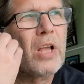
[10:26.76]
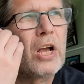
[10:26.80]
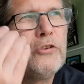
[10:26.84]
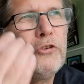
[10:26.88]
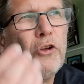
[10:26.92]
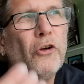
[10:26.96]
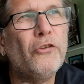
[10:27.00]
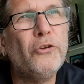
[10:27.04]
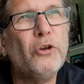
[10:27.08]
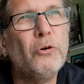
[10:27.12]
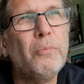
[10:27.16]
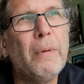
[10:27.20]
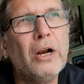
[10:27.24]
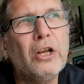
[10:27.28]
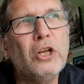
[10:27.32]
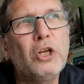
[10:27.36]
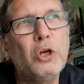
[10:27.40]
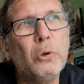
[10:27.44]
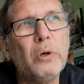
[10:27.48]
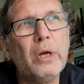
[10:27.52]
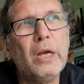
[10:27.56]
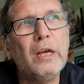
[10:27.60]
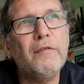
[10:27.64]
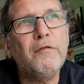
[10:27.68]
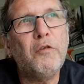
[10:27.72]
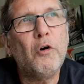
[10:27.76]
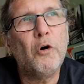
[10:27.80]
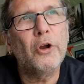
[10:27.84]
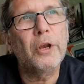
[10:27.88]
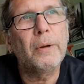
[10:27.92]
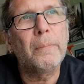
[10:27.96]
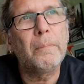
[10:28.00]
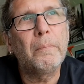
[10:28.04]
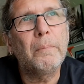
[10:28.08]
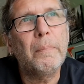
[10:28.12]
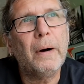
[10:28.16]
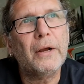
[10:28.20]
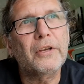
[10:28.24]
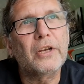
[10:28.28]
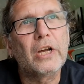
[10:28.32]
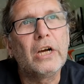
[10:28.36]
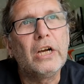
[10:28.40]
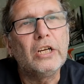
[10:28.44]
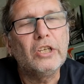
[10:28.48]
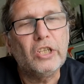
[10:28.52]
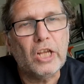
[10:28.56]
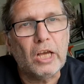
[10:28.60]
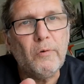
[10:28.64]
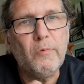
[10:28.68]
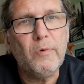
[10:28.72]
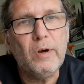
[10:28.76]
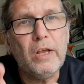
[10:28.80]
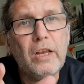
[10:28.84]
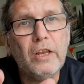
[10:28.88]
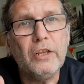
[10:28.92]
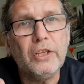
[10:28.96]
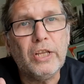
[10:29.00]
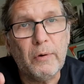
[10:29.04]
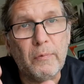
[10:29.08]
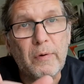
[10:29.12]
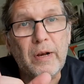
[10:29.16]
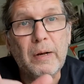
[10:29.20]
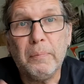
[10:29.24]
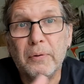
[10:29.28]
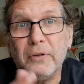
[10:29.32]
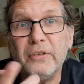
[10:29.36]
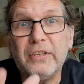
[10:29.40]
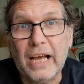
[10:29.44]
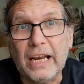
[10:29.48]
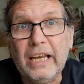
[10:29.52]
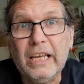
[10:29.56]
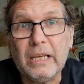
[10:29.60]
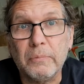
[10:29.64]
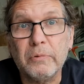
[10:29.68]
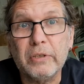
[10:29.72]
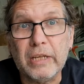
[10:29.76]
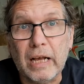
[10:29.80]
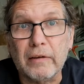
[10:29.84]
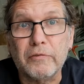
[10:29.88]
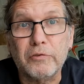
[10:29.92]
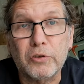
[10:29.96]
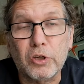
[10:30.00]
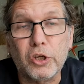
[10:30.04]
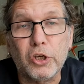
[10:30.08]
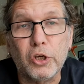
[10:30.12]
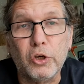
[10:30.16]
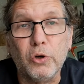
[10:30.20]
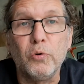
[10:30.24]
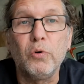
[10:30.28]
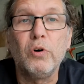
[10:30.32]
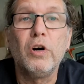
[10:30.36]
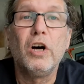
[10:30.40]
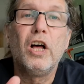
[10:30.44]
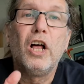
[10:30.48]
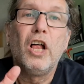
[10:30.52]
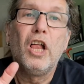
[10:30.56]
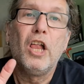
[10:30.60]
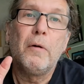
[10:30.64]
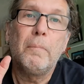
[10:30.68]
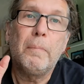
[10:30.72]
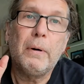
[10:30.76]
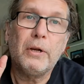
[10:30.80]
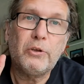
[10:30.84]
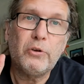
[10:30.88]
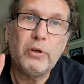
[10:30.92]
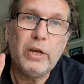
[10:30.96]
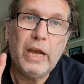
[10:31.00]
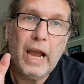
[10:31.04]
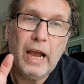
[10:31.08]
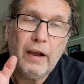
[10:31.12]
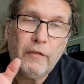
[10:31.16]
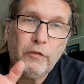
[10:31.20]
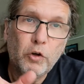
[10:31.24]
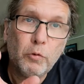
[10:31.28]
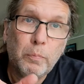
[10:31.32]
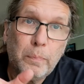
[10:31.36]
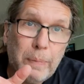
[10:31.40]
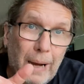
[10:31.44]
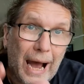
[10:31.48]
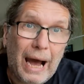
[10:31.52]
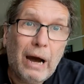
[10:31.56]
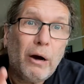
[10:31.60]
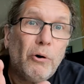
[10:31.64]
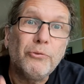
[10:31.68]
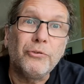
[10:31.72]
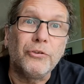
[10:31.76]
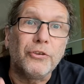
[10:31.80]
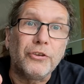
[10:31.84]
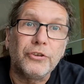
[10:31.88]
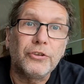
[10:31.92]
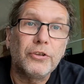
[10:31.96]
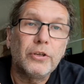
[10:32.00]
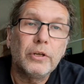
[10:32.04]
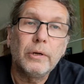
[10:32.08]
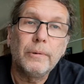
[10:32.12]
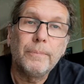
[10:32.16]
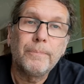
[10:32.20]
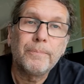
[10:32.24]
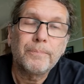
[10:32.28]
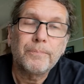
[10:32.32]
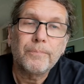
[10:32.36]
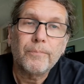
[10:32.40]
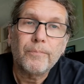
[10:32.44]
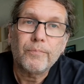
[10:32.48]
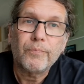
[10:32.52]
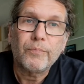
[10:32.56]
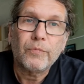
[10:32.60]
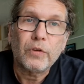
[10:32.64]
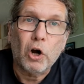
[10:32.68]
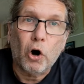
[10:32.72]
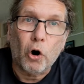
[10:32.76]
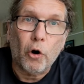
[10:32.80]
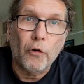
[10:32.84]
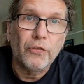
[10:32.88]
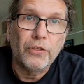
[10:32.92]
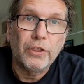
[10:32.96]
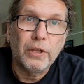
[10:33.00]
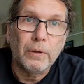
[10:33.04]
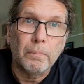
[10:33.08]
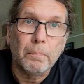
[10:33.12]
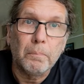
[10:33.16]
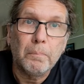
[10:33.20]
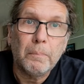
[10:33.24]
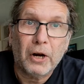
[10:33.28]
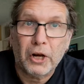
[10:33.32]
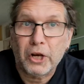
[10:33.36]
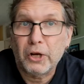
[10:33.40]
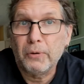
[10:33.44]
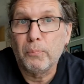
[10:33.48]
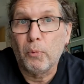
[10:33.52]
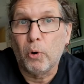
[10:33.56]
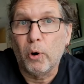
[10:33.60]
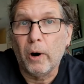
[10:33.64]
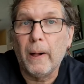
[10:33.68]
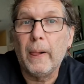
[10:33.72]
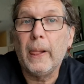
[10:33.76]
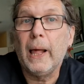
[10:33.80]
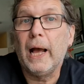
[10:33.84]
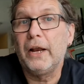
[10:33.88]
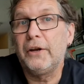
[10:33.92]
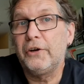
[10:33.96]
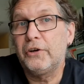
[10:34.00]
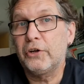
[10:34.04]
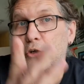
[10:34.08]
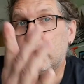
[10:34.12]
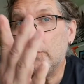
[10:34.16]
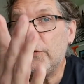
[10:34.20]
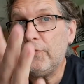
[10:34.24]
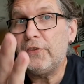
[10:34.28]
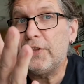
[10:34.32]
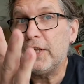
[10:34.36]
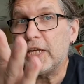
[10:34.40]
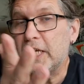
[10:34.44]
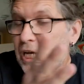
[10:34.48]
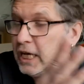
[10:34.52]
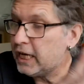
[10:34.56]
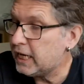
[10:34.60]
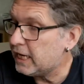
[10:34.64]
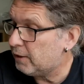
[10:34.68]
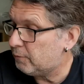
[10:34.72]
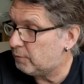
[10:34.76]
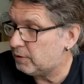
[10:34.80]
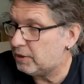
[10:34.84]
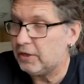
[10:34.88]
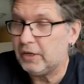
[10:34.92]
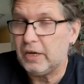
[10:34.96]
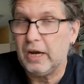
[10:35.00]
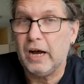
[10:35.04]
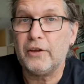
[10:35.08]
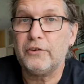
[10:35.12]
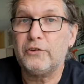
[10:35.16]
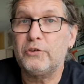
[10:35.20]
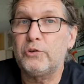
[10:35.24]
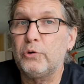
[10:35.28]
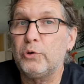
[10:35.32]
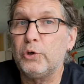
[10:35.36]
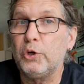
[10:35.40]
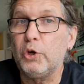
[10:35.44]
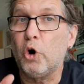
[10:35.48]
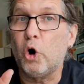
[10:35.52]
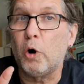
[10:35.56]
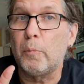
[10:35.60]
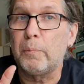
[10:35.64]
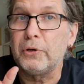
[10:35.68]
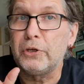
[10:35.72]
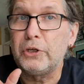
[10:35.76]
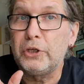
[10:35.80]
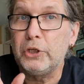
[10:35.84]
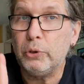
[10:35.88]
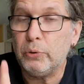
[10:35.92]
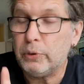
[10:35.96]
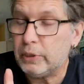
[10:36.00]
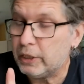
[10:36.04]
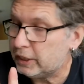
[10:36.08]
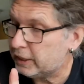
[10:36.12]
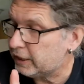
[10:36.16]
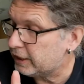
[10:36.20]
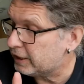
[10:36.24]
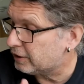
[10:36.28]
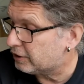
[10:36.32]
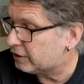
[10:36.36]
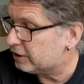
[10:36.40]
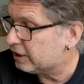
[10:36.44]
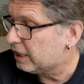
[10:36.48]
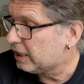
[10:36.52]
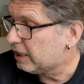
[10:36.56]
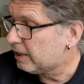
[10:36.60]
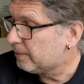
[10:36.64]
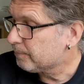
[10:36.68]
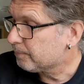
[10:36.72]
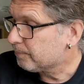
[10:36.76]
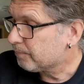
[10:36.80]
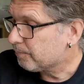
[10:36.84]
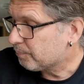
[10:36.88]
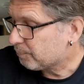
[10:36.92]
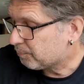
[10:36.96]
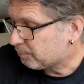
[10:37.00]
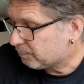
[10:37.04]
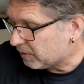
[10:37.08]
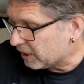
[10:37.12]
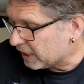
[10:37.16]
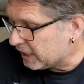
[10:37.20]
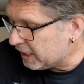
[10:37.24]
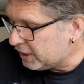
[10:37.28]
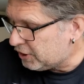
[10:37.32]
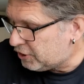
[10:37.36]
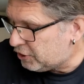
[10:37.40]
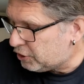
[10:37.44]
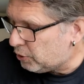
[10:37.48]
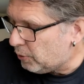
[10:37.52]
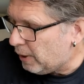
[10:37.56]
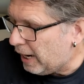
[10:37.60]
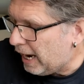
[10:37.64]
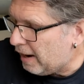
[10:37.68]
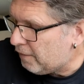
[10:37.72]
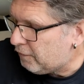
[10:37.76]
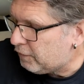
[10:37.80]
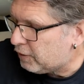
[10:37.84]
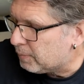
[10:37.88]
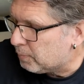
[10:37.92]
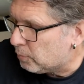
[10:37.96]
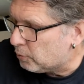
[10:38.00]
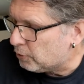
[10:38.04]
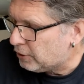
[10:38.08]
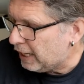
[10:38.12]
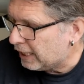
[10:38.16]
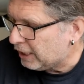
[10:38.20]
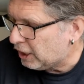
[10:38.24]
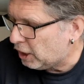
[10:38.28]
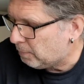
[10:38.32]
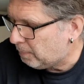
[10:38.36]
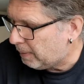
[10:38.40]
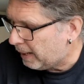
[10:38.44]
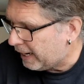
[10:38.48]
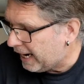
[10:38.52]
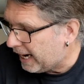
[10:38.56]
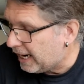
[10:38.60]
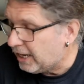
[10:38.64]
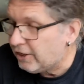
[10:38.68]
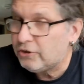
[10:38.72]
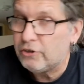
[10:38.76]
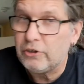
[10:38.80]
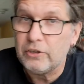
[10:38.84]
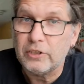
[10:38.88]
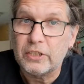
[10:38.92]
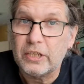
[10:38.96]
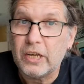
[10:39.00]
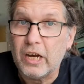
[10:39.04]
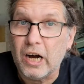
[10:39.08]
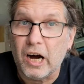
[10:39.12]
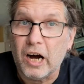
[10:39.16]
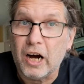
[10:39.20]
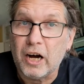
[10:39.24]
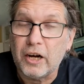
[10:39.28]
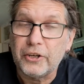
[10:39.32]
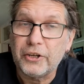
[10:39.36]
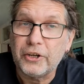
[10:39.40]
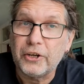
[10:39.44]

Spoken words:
Not so much looking for them, but they will present themselves to you, but you have to pounce on them much more. And the good thing here with regards to your opportunities is you have to protect it by angel's card.